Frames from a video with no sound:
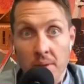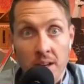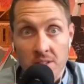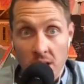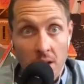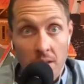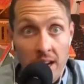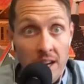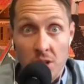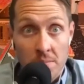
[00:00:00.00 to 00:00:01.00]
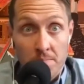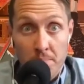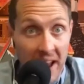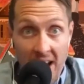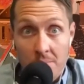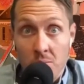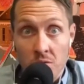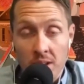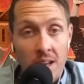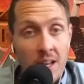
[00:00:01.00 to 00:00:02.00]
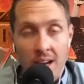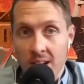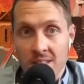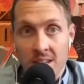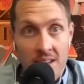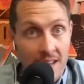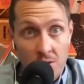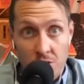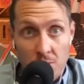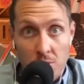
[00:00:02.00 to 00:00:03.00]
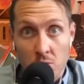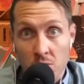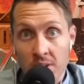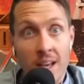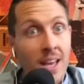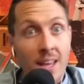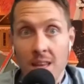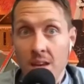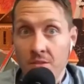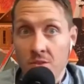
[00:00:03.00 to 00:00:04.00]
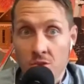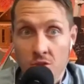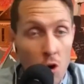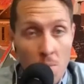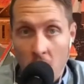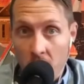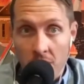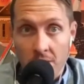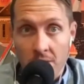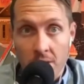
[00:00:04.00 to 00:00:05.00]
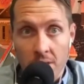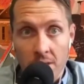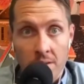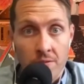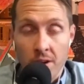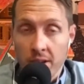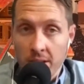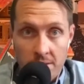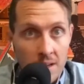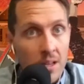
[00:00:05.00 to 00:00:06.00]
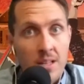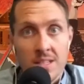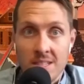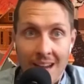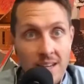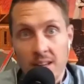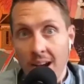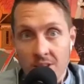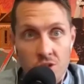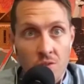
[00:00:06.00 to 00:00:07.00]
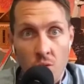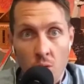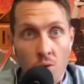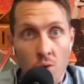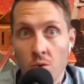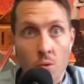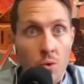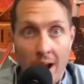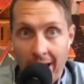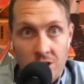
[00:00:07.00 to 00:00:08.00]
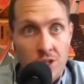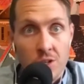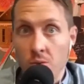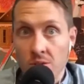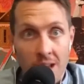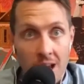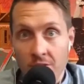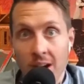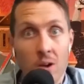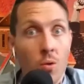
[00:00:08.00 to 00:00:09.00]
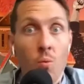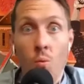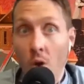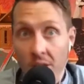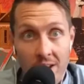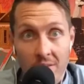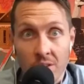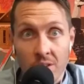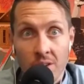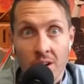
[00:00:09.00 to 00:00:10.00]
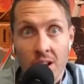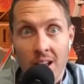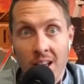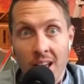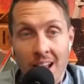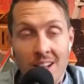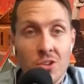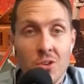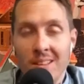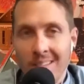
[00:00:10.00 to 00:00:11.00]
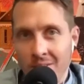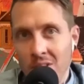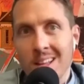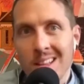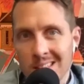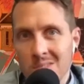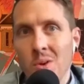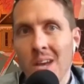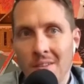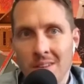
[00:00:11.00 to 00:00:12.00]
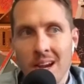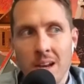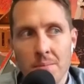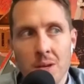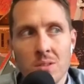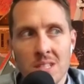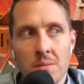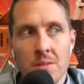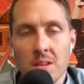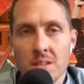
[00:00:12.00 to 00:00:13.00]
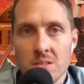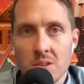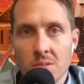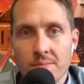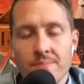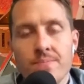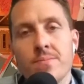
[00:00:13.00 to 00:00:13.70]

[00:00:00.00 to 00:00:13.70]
Because it is a bad movie. It is a negligible movie. It left no mark on the fucking zeitgeist of horror or action or sci-fi or whatever. And so I feel like that's the way you have to kind of be with some of these too.